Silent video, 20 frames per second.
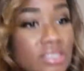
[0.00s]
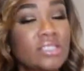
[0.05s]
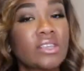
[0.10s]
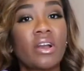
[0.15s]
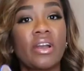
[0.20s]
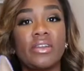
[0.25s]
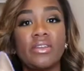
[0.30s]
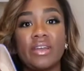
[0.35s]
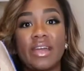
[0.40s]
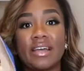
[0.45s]

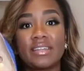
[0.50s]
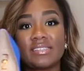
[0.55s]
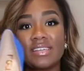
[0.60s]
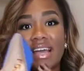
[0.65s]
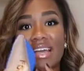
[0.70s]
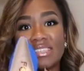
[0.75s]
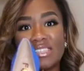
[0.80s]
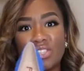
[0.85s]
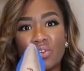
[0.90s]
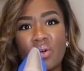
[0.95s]
sorry you guys,
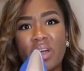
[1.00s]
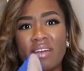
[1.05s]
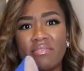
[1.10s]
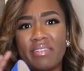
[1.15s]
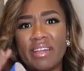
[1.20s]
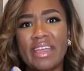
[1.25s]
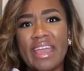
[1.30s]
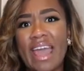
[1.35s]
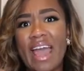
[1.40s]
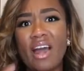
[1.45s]
I still
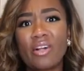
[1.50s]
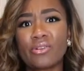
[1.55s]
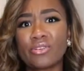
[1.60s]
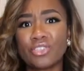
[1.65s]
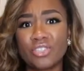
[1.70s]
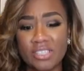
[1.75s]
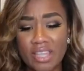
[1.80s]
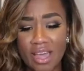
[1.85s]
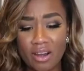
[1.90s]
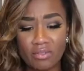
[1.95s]
have like
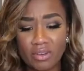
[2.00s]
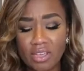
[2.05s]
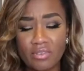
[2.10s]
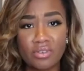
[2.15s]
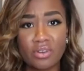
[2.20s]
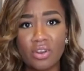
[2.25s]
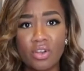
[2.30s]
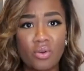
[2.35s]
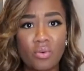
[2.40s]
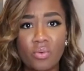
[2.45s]
allergies. I don't
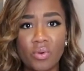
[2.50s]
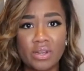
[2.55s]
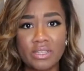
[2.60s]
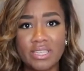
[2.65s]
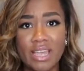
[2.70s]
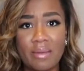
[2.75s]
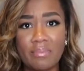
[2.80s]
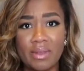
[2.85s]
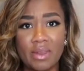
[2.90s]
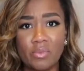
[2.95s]
even know
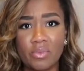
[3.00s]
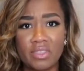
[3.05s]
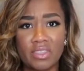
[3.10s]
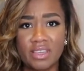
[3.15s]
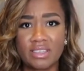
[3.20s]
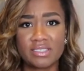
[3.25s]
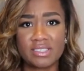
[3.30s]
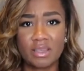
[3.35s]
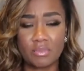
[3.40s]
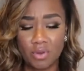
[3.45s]
what's happening with
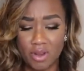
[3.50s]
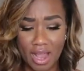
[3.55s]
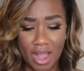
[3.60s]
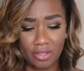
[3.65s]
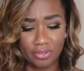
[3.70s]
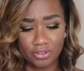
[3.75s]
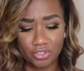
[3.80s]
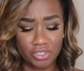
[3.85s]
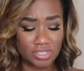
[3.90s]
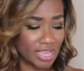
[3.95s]
like summer
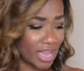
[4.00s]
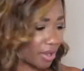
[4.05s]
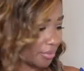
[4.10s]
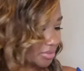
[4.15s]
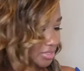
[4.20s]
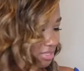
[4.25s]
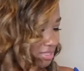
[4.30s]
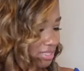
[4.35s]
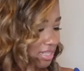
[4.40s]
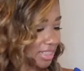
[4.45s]
allergies. How
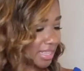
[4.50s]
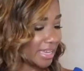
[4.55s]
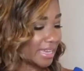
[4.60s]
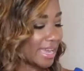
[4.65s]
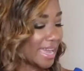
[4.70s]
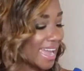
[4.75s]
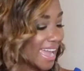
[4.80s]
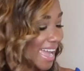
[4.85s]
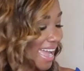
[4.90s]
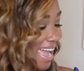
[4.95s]
is this a
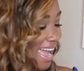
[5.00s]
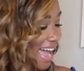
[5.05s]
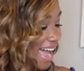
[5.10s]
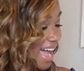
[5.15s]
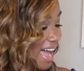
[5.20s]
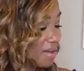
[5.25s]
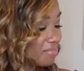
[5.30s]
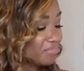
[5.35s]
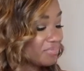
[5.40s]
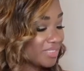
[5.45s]
thing?
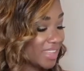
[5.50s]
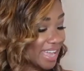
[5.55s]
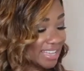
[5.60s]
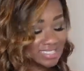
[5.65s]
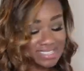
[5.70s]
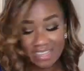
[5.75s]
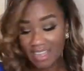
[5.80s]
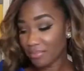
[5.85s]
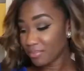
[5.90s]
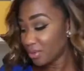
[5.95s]

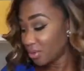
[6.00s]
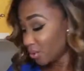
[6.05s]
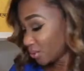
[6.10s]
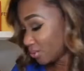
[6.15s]
Next up,